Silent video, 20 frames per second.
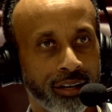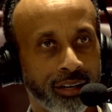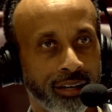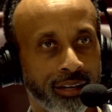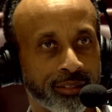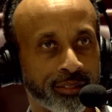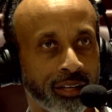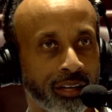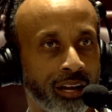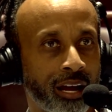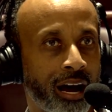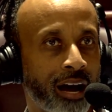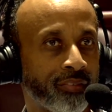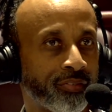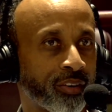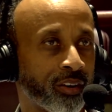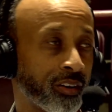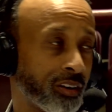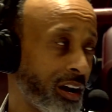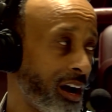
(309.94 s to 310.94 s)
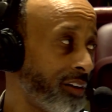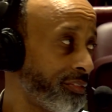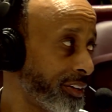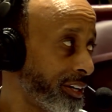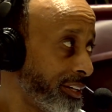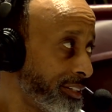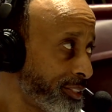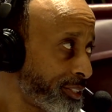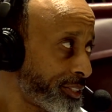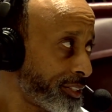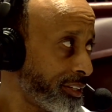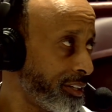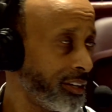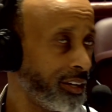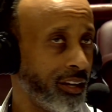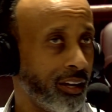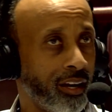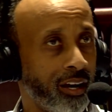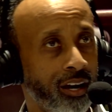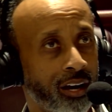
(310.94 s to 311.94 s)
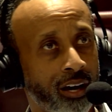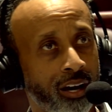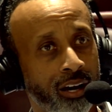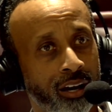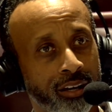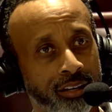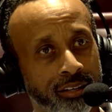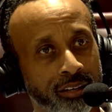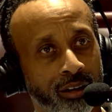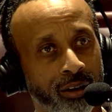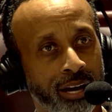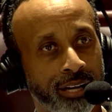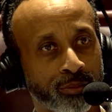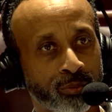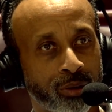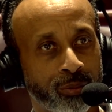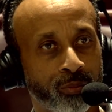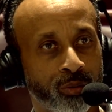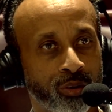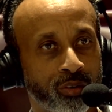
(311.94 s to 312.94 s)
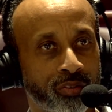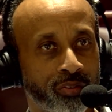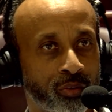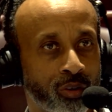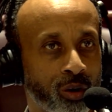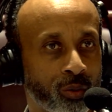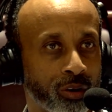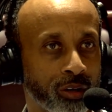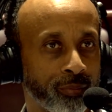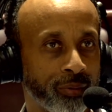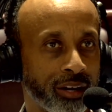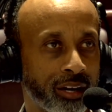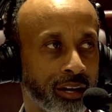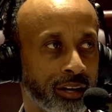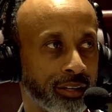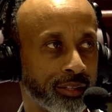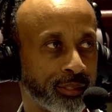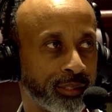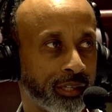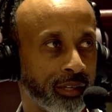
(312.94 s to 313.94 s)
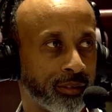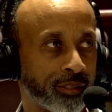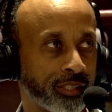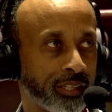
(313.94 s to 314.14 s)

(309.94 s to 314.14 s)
It's a lot for her confidence, you know, as we move forward, because, you know,